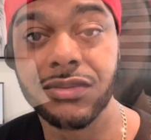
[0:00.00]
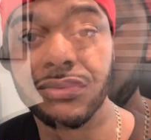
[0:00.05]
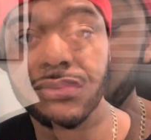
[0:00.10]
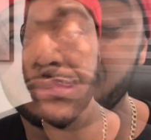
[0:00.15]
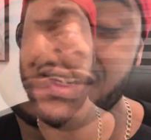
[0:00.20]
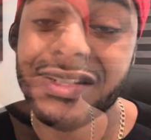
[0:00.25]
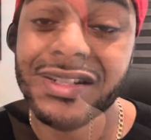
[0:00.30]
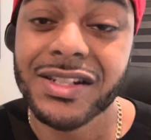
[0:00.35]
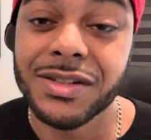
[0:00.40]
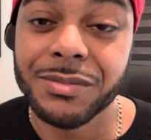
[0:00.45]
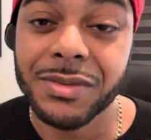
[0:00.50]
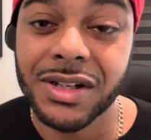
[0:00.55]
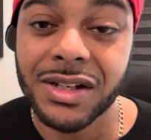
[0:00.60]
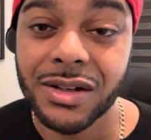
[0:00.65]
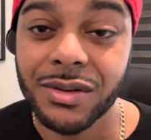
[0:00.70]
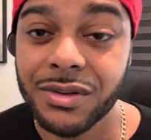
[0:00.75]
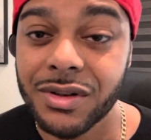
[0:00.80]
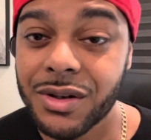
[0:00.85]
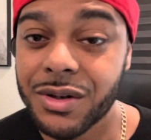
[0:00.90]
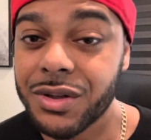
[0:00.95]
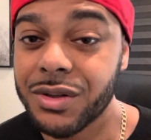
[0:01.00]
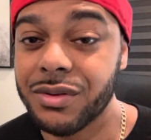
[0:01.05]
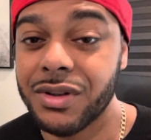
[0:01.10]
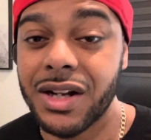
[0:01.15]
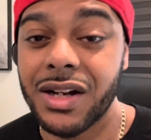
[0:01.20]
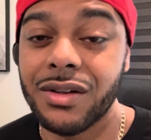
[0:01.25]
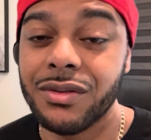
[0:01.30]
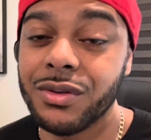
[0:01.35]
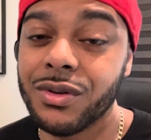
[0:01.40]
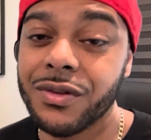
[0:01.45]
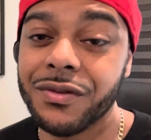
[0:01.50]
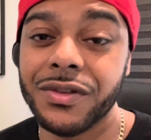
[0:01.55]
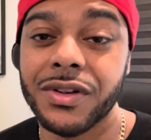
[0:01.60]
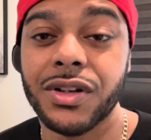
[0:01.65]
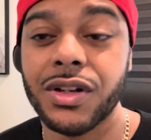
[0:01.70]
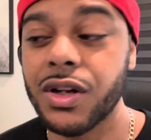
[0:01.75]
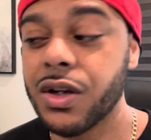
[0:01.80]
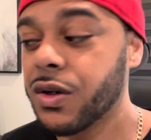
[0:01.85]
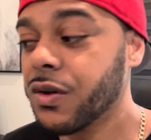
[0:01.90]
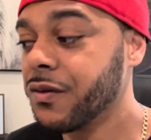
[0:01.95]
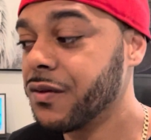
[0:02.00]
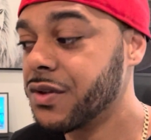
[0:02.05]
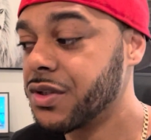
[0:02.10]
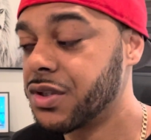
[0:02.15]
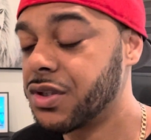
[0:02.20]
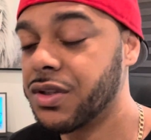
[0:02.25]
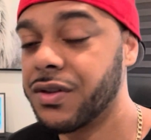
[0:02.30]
Because these men don't know you, they don't know if you're nervous,